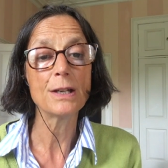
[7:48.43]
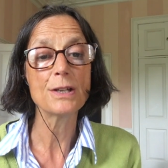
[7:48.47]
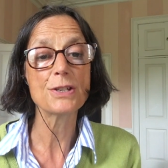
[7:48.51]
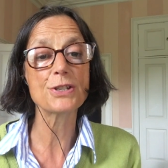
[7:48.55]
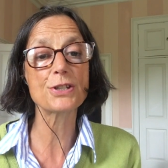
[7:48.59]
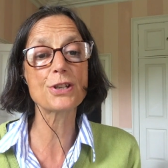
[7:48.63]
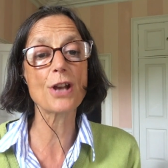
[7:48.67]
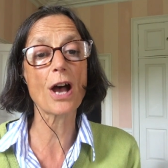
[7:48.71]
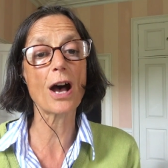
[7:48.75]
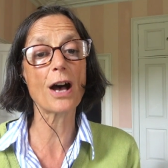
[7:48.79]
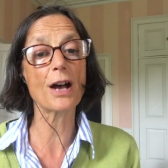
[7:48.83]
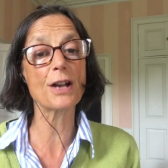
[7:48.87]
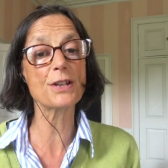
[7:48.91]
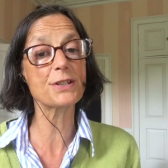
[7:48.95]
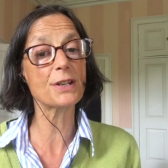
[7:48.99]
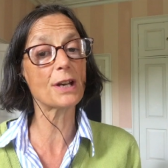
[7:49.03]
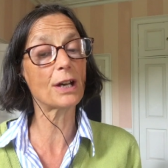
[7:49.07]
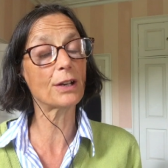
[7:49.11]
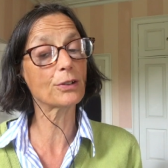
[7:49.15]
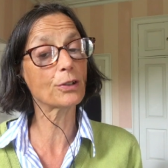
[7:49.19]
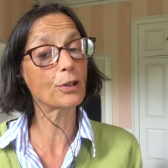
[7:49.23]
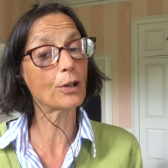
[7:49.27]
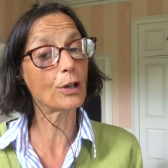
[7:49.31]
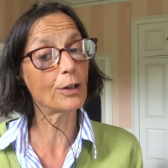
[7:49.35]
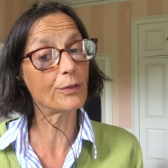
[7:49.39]
SARS
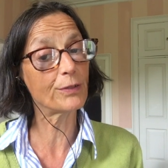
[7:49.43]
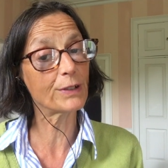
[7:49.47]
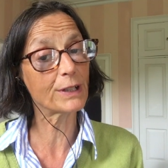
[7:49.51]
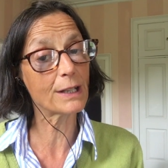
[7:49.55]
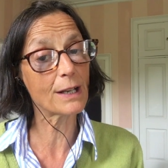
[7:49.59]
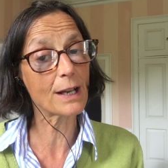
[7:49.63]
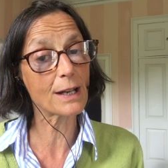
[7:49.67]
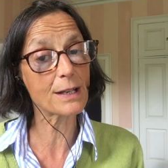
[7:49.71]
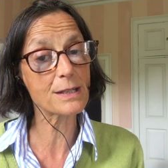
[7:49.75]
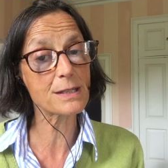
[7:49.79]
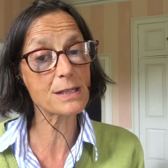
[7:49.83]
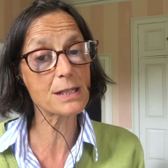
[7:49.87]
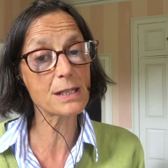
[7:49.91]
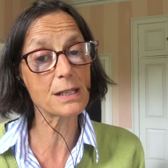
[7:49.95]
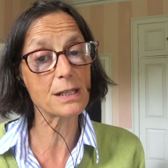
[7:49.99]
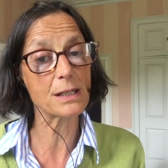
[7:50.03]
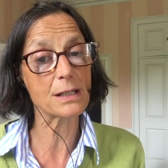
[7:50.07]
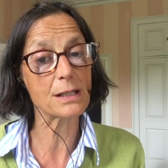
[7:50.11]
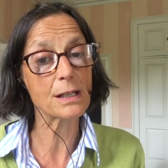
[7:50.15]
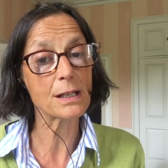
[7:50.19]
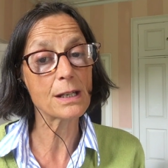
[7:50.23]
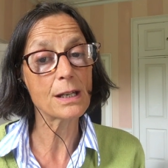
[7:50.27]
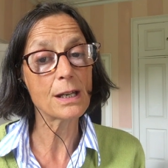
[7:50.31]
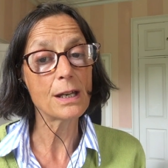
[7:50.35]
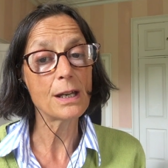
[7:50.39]
and COVID
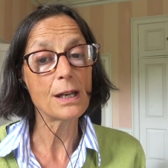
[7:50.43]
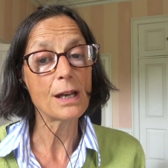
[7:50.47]
19